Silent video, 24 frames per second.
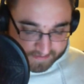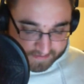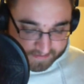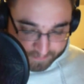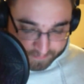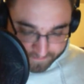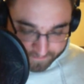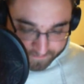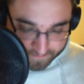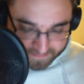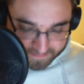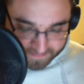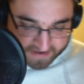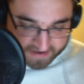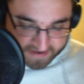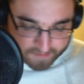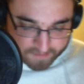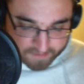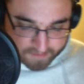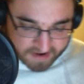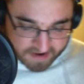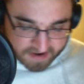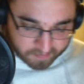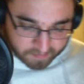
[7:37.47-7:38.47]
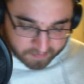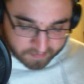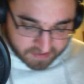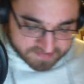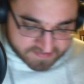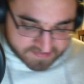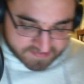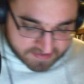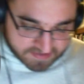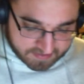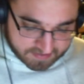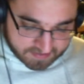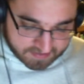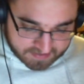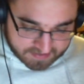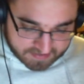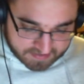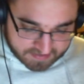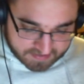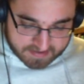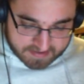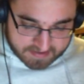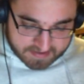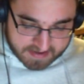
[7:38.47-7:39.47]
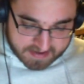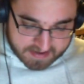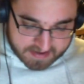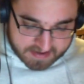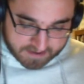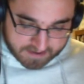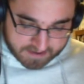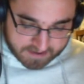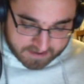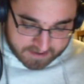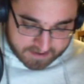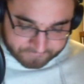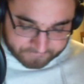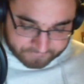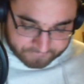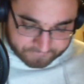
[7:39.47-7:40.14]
not too bad of pricing. An